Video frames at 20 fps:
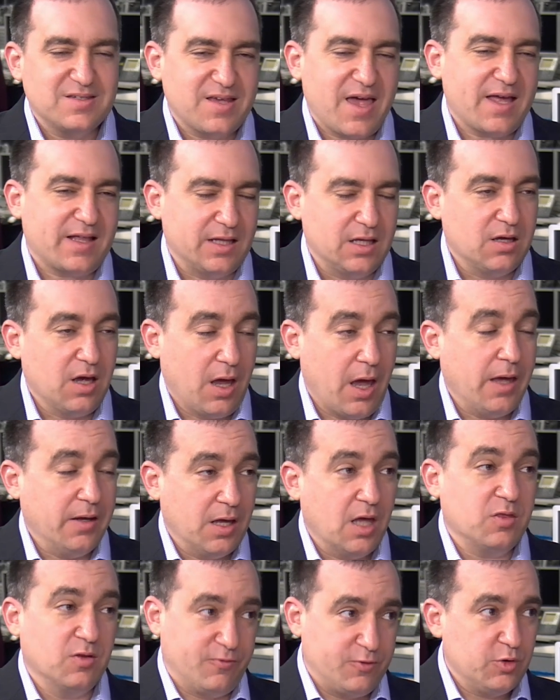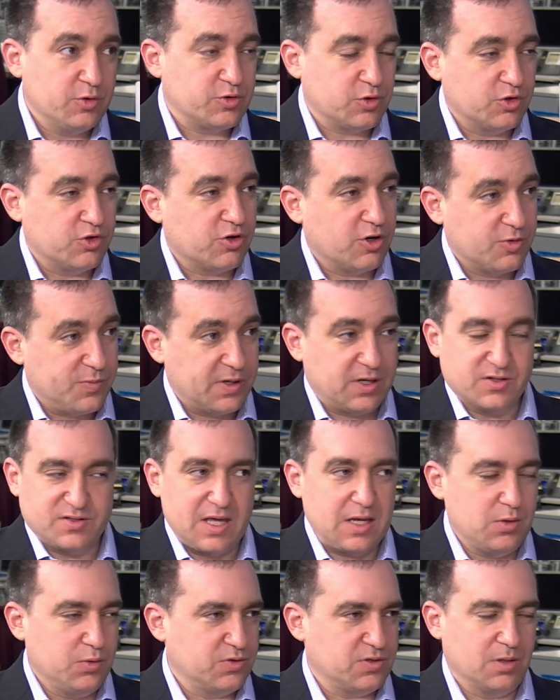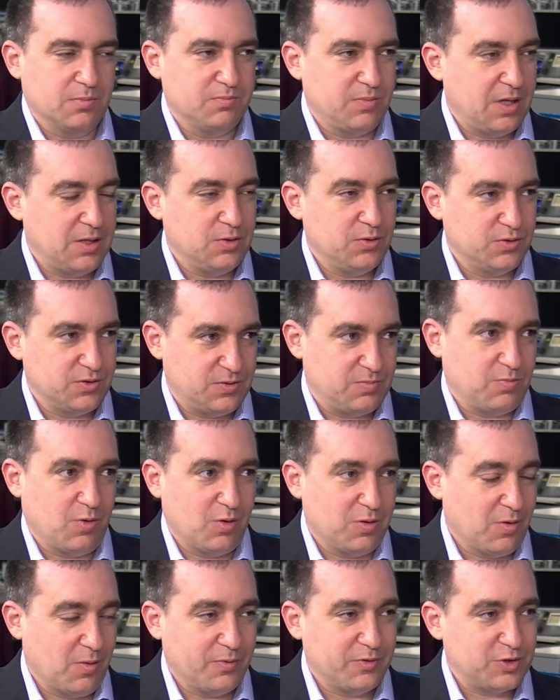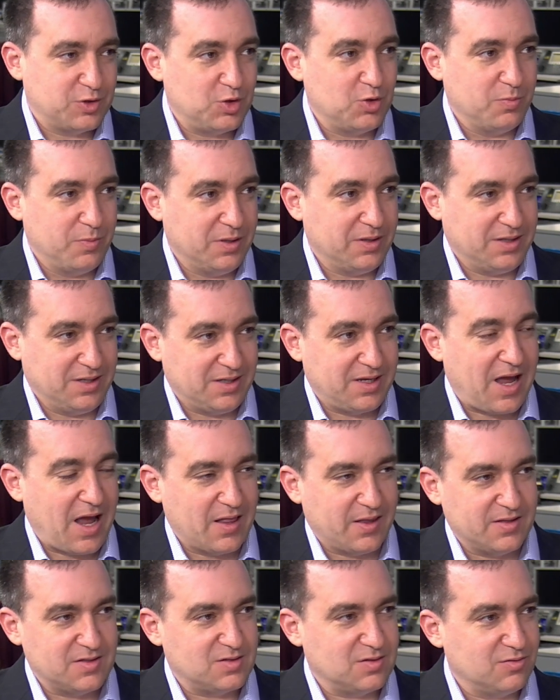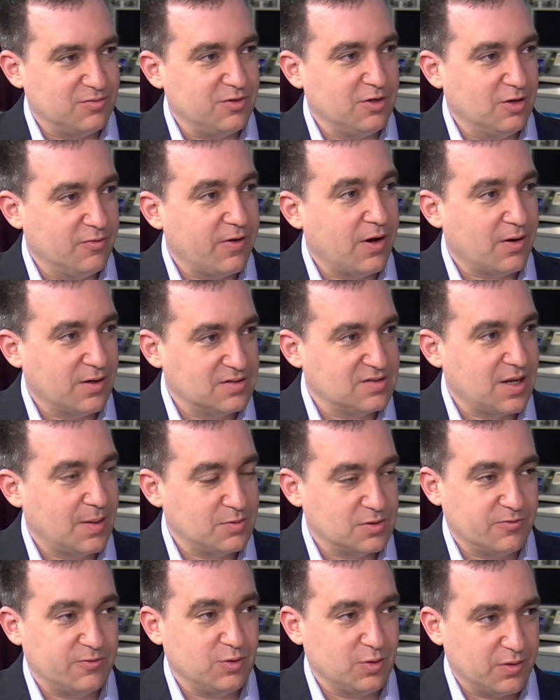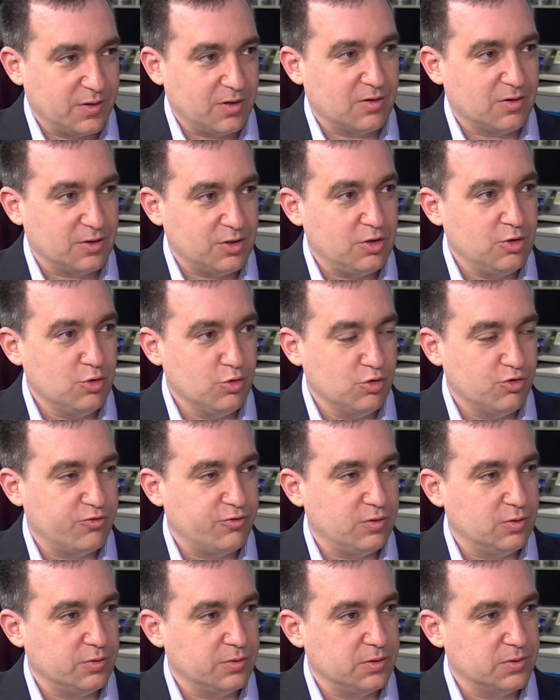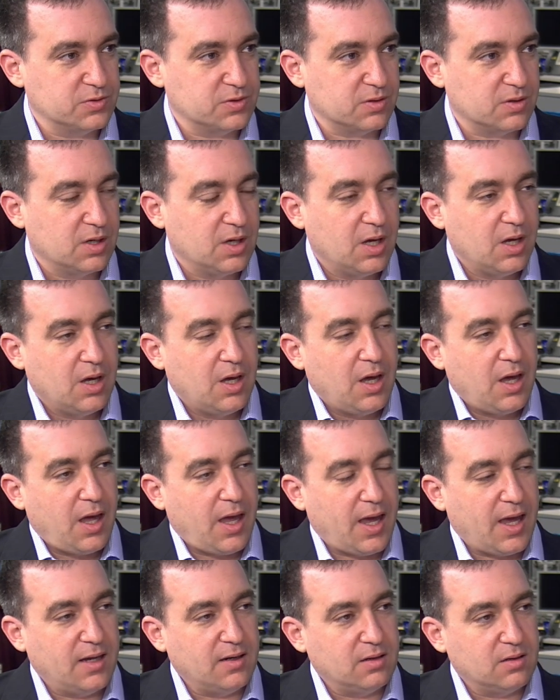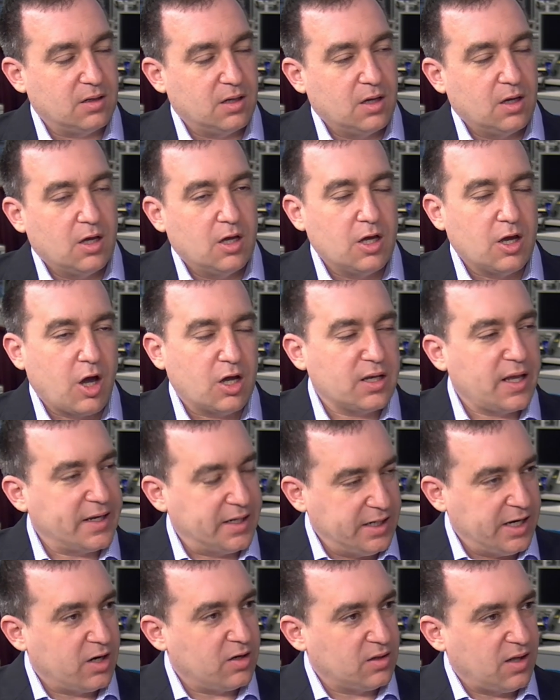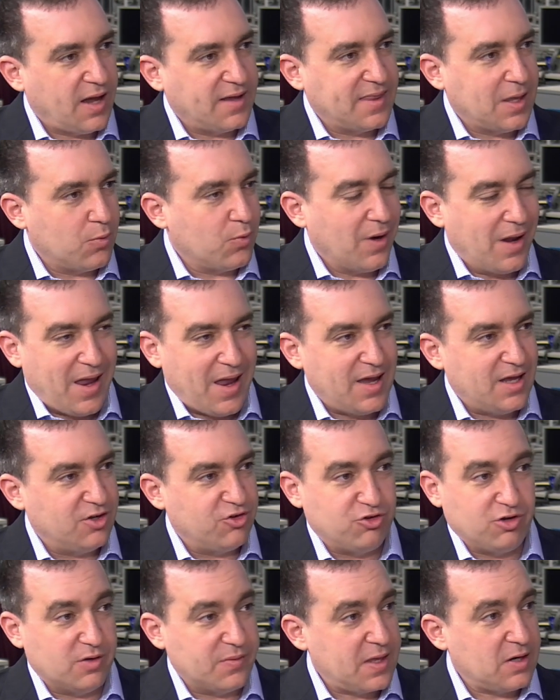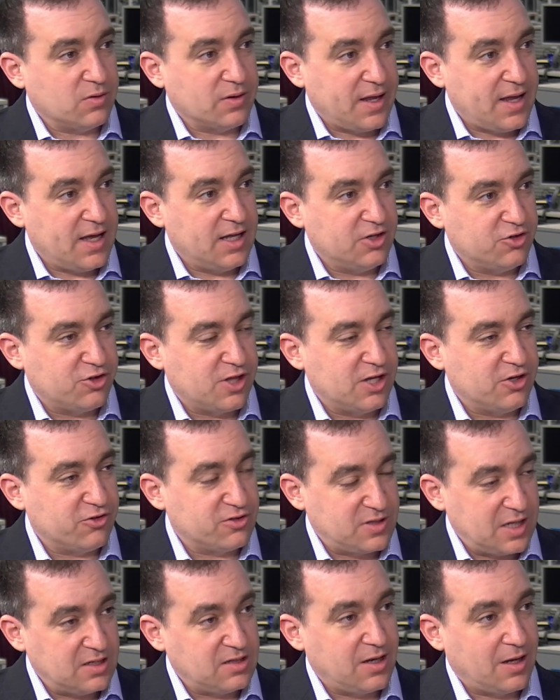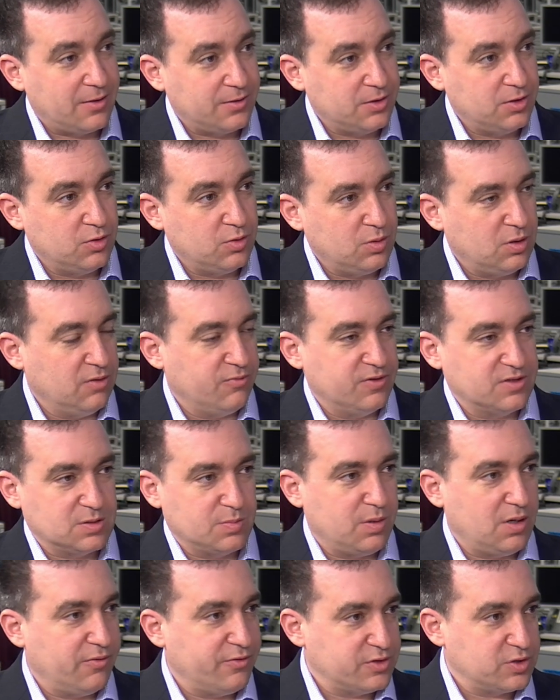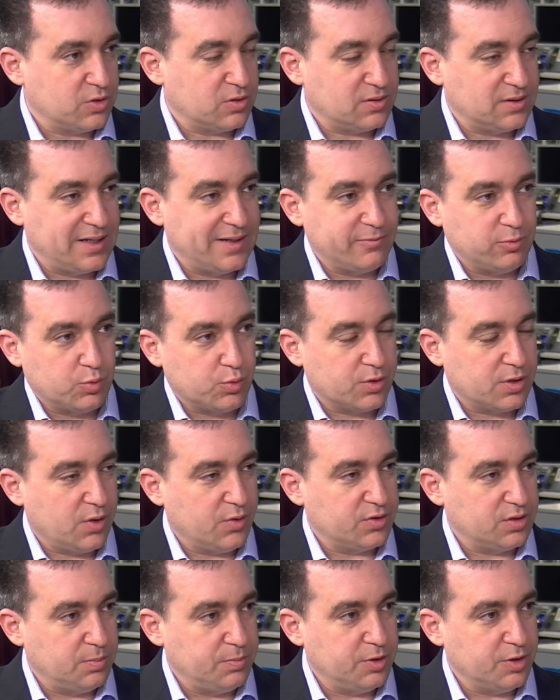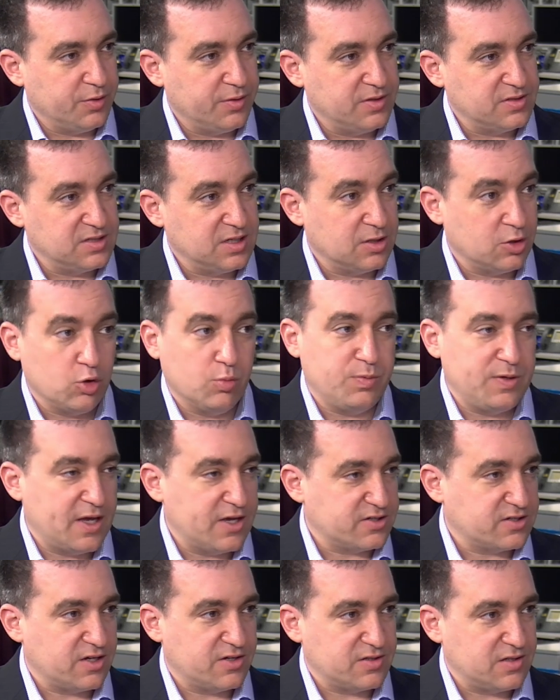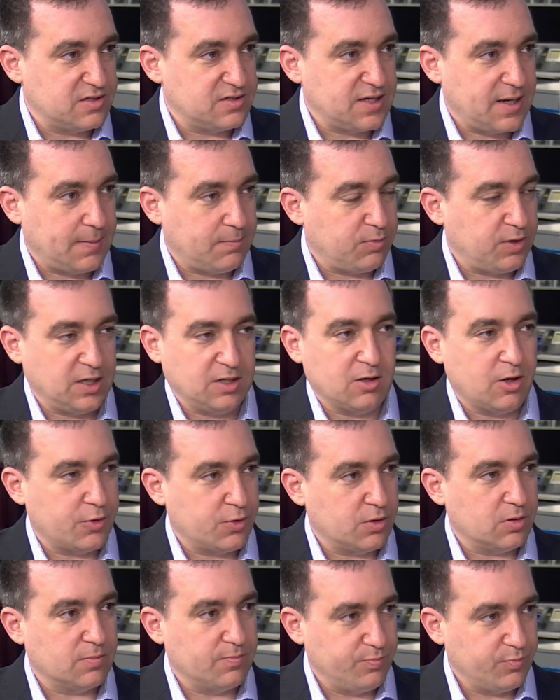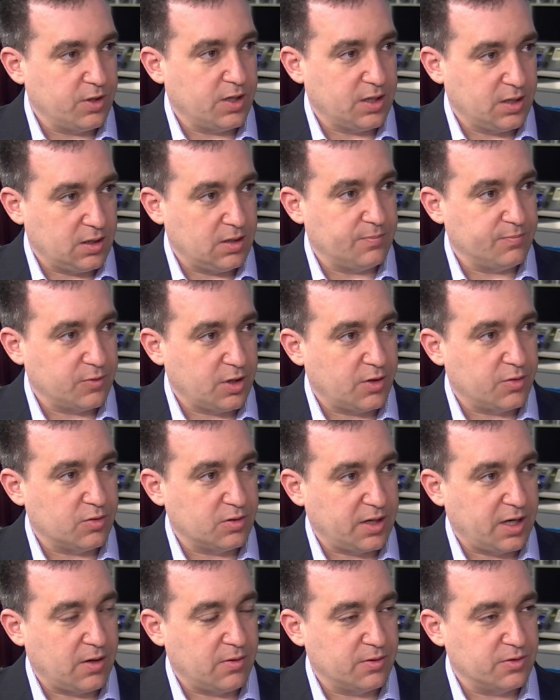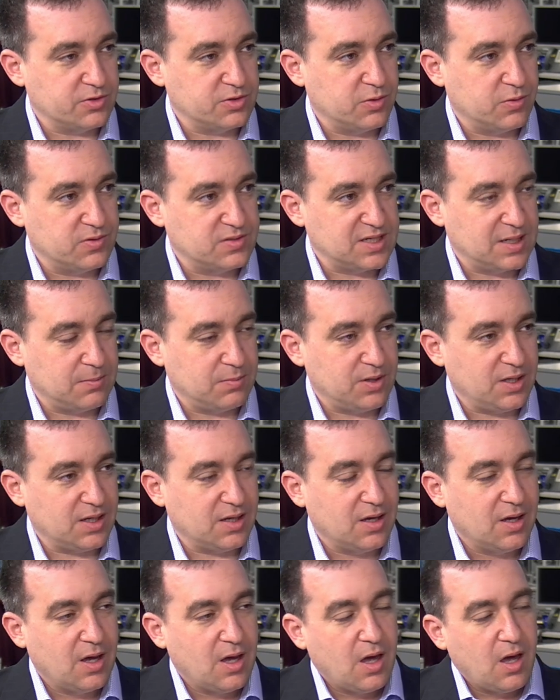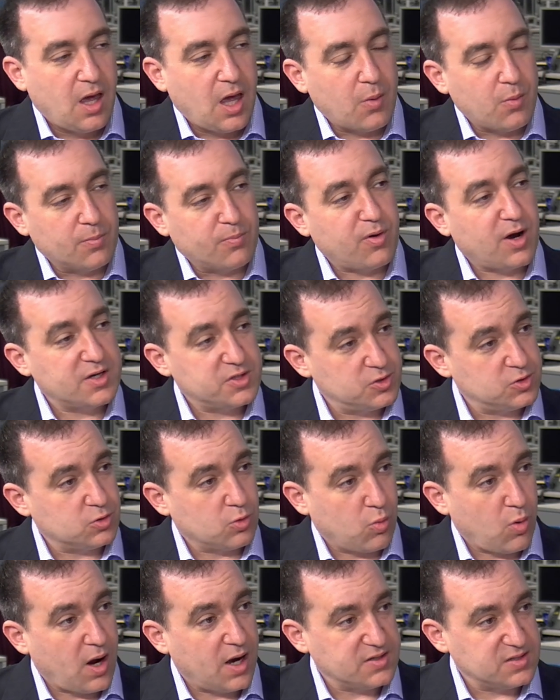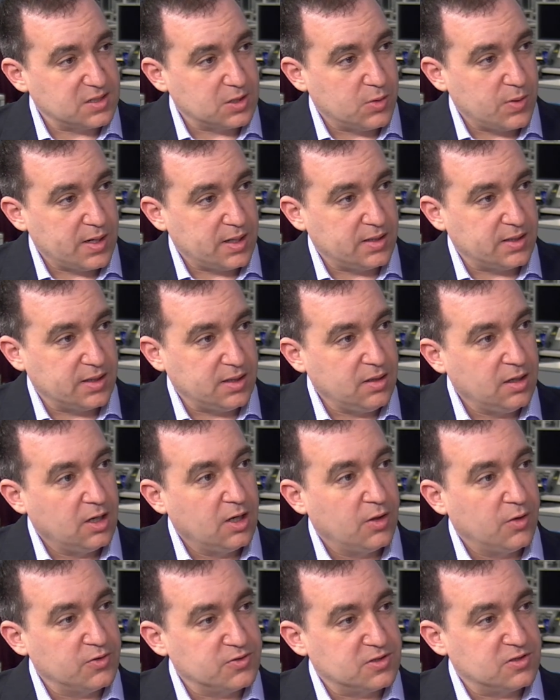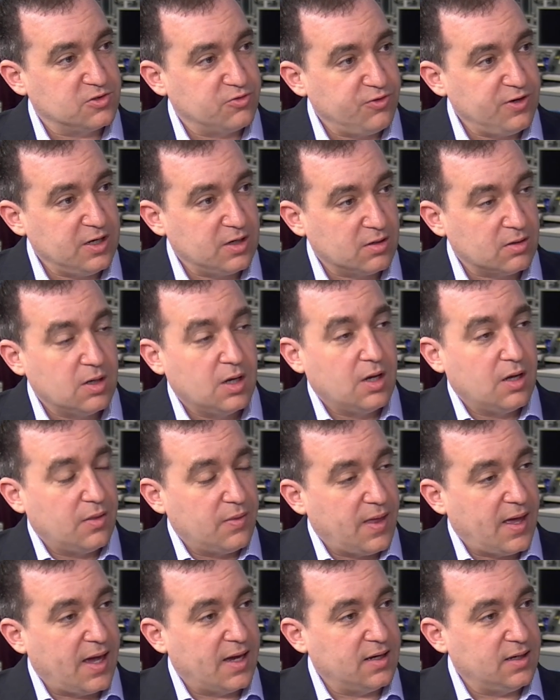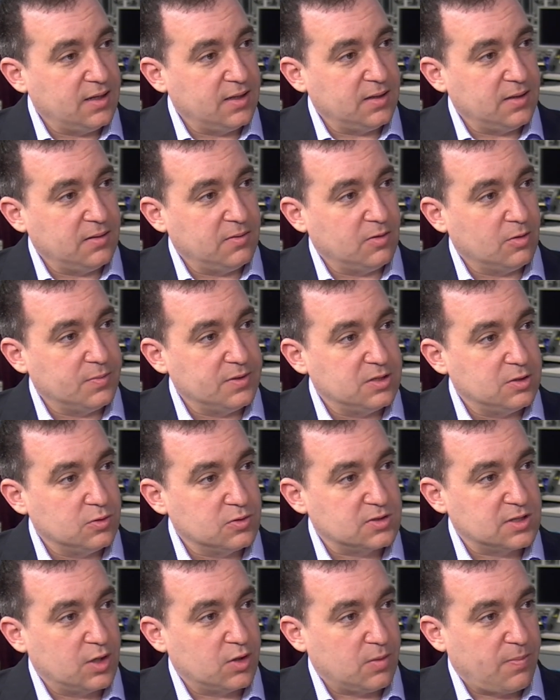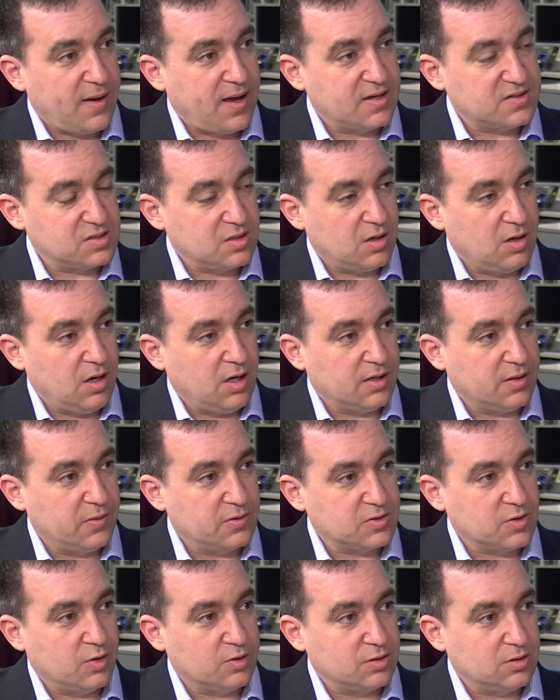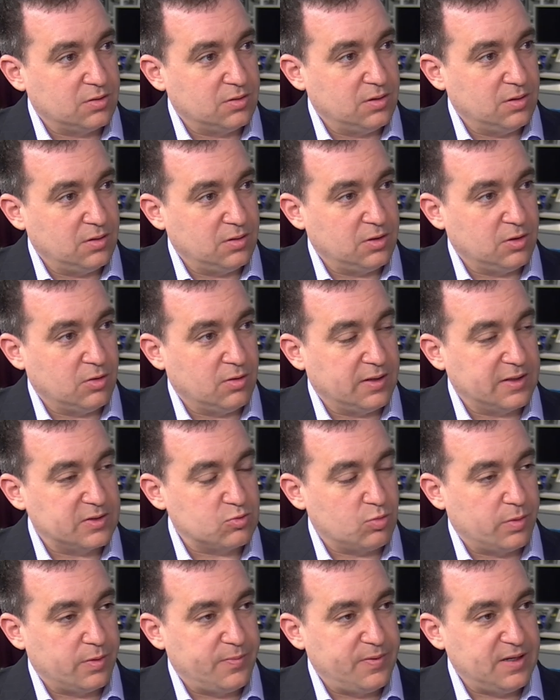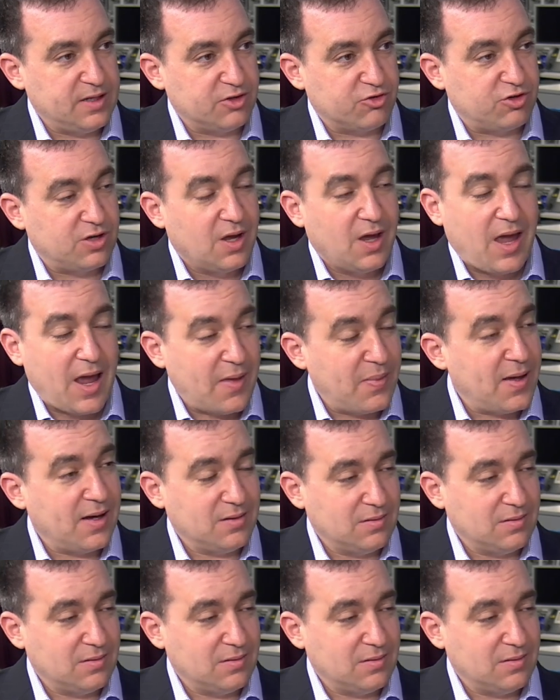exactly, fuel, and the fuel surcharge, right, because they use almost 2 billion gallons, right, of various types of fuel. They're a huge fuel user, and unlike an airline that would hedge, they don't hedge. They tell you if it's above a certain level, we're going to build this in. UPS does the same thing. Other carriers do the same thing. And when prices are rising quickly, there's this fear that they'll be too slow to pass it on, and there's going to the earnings will be pinched. And you saw